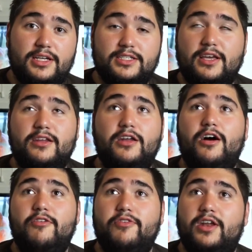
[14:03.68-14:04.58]
signing
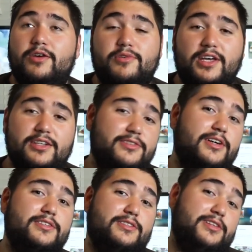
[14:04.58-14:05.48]
off, and I will catch you
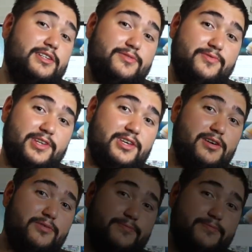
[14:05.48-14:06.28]
guys in the next video.